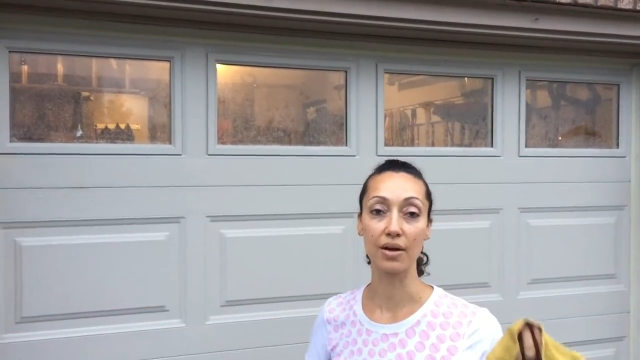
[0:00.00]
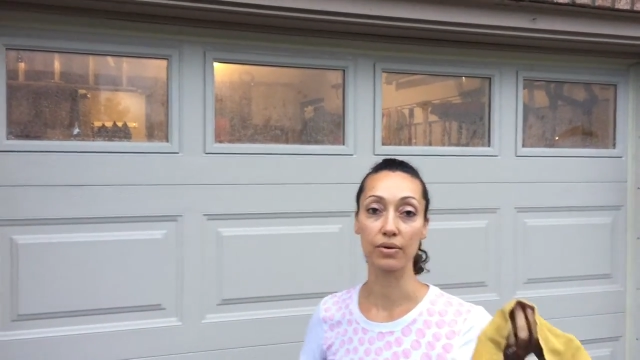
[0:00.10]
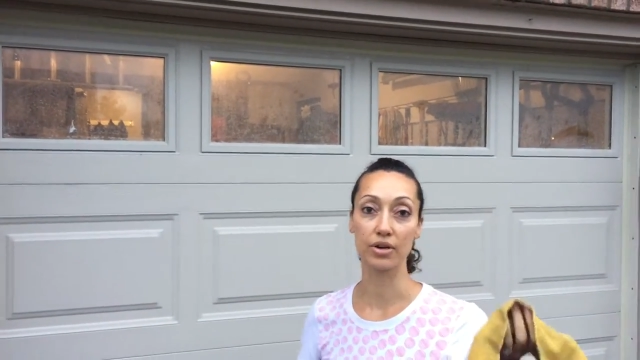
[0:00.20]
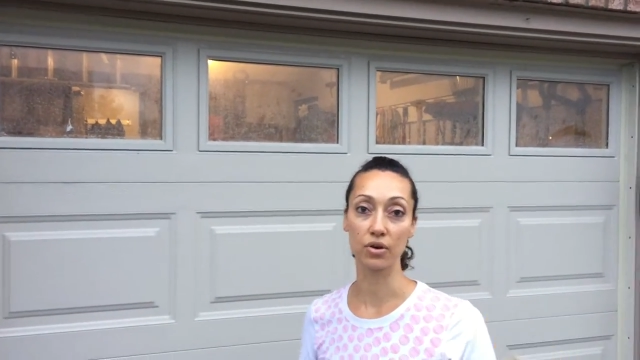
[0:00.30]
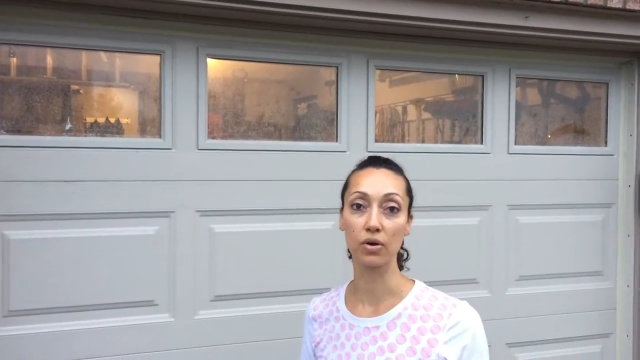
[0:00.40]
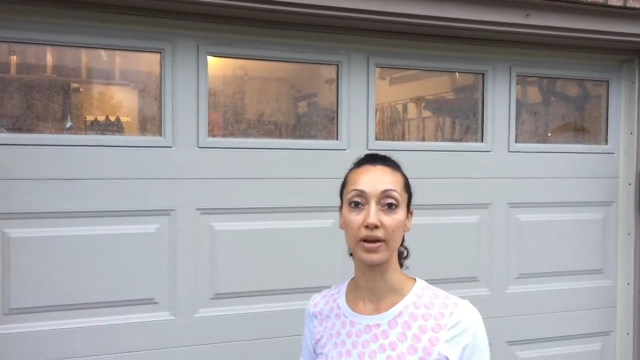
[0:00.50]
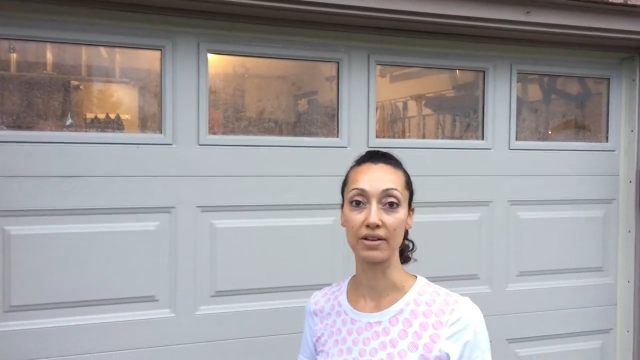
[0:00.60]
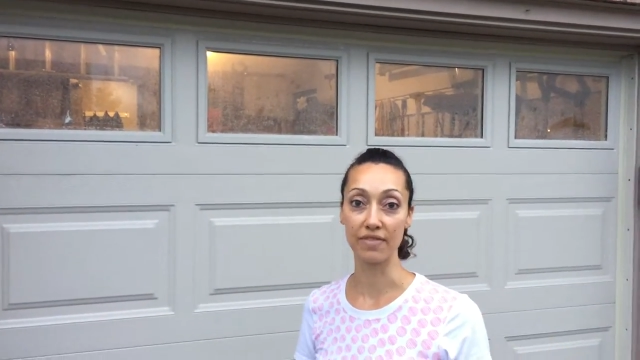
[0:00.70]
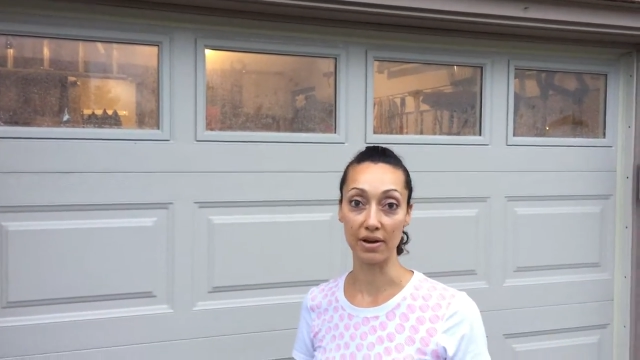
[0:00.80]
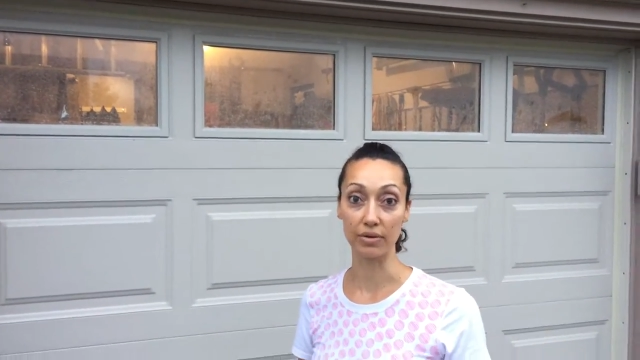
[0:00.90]
our
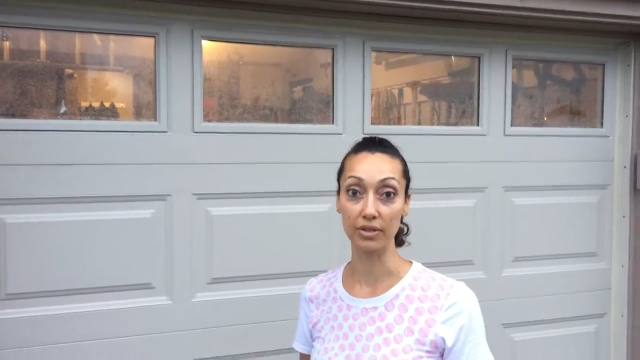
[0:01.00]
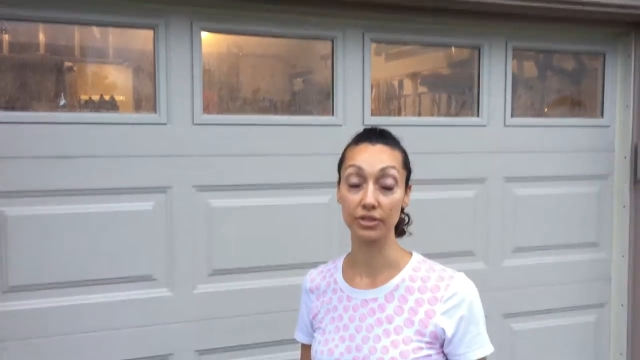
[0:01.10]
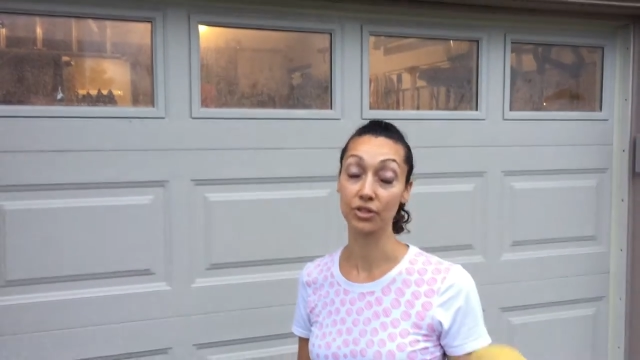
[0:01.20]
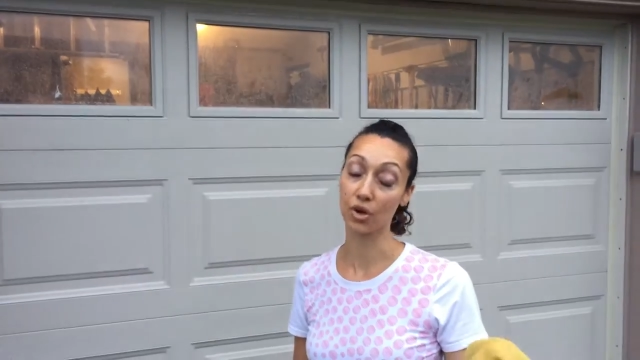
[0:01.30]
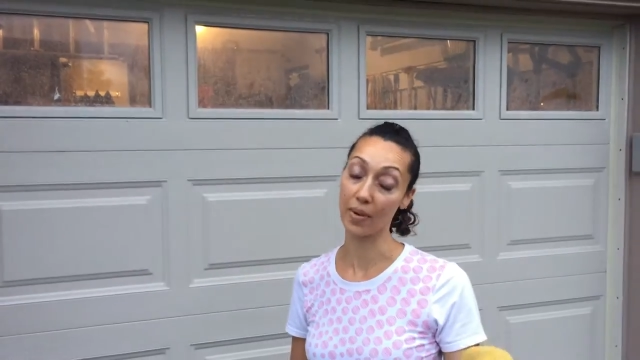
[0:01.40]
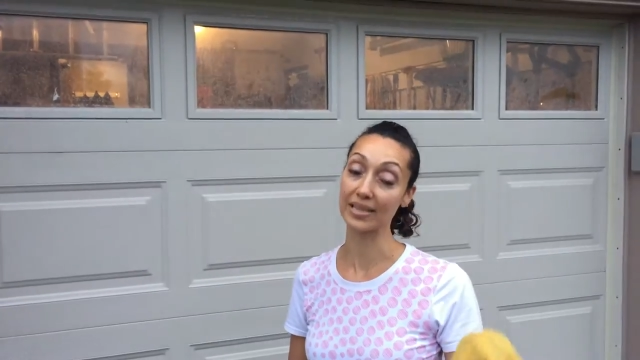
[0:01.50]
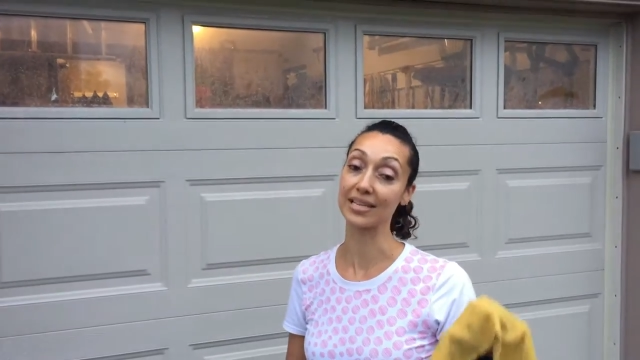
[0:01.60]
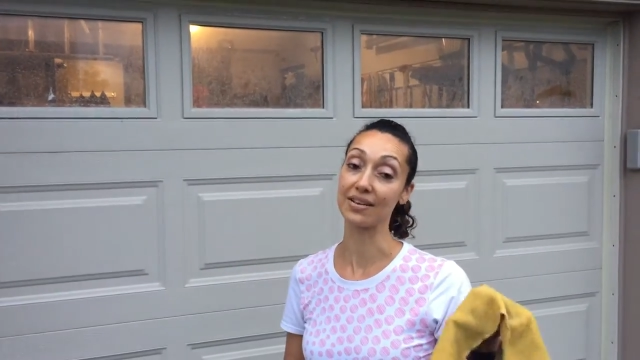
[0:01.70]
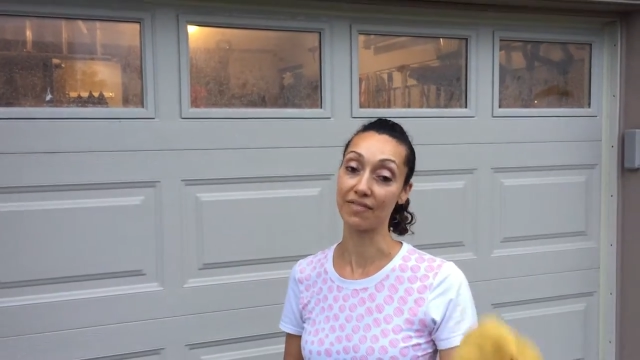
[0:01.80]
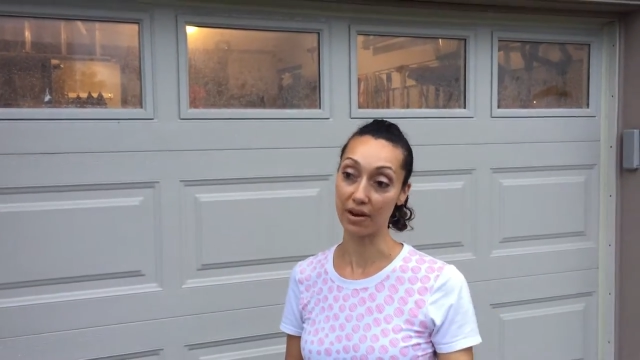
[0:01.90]
Norwex
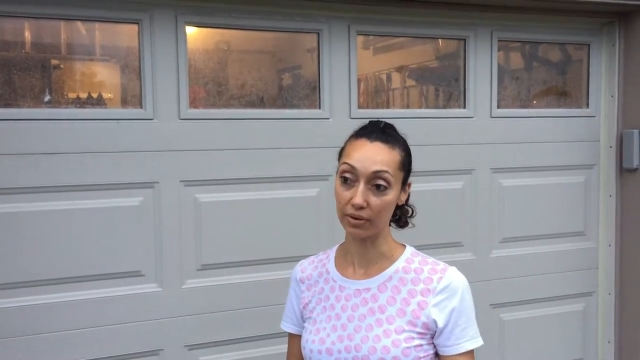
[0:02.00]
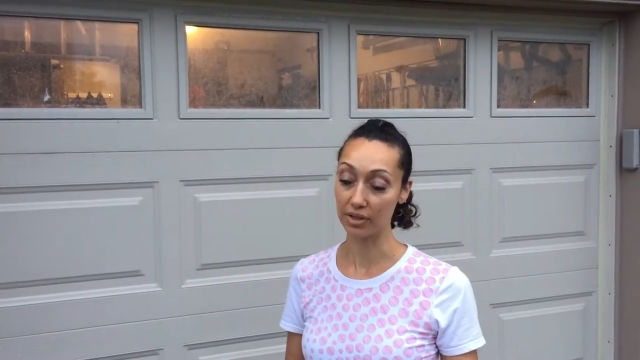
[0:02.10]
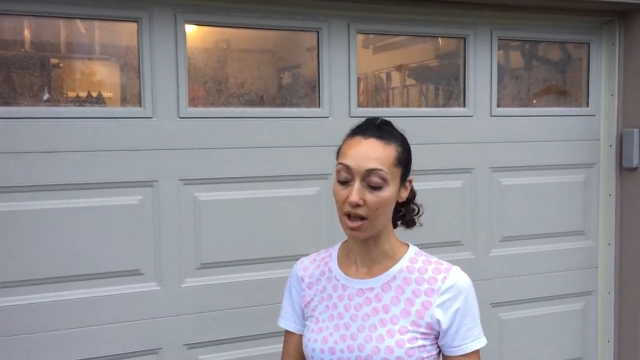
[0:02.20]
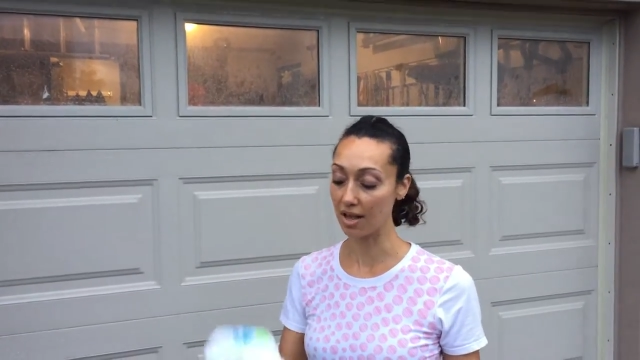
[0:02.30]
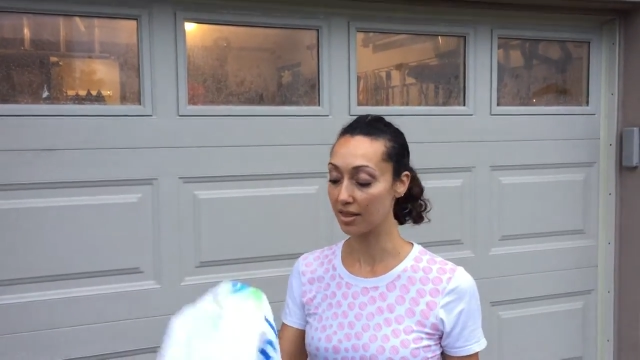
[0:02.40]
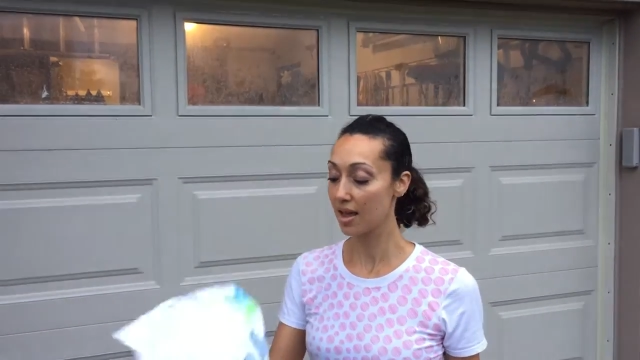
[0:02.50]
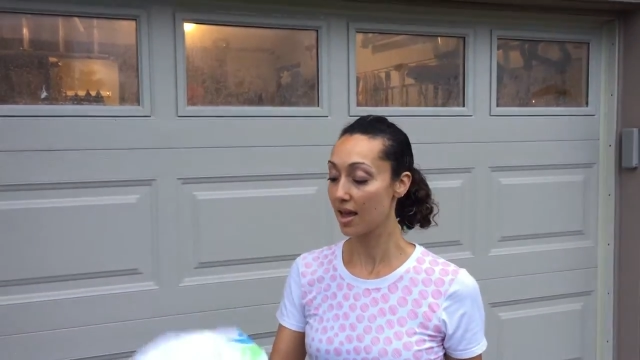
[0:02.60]
Envirocloth,